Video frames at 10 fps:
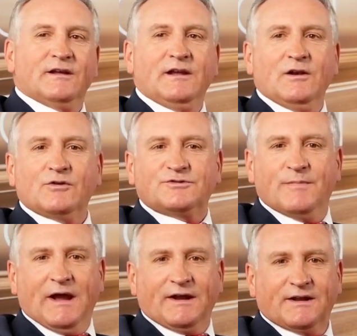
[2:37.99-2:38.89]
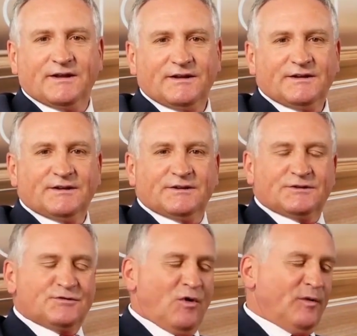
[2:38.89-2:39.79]
He looks back
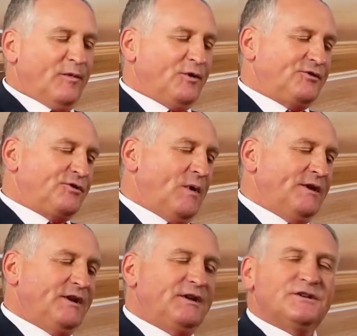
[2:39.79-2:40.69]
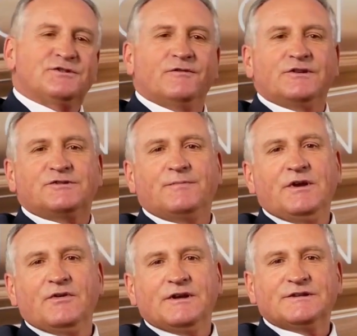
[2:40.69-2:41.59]
to almost 20 years of
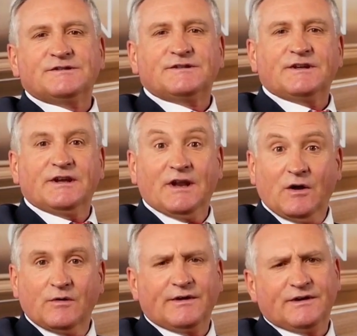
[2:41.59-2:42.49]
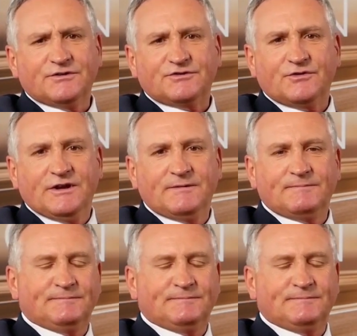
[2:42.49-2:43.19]
experience in our industry.